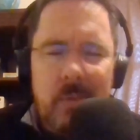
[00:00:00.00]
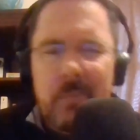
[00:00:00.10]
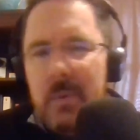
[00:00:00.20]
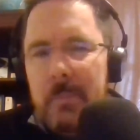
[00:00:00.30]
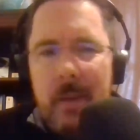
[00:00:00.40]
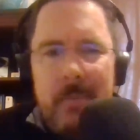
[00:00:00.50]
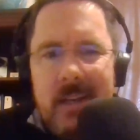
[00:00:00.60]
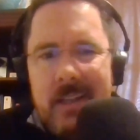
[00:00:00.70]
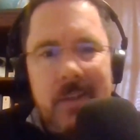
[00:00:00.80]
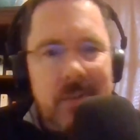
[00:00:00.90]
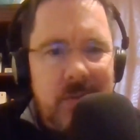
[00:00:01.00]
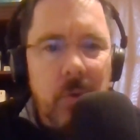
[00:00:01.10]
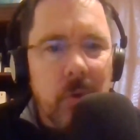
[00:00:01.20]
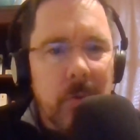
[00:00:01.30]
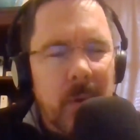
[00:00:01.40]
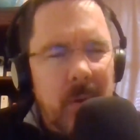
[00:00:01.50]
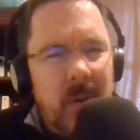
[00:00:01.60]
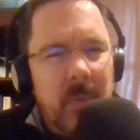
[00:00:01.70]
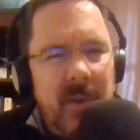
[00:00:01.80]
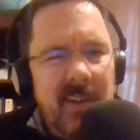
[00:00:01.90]
We're probably not getting sued, but
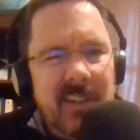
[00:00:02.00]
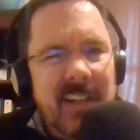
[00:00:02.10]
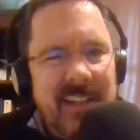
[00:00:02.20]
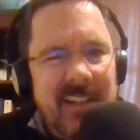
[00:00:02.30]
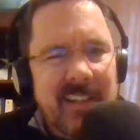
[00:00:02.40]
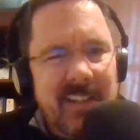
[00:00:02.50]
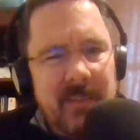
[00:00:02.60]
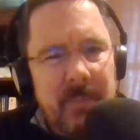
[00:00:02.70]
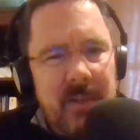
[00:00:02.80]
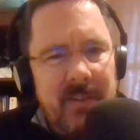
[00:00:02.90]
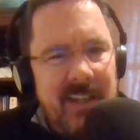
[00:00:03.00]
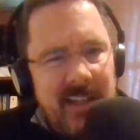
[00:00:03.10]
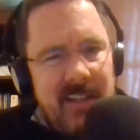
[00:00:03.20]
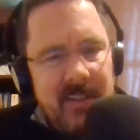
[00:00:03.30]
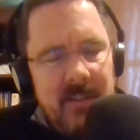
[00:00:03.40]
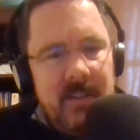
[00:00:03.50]
are we going to look like a bit of an idiot?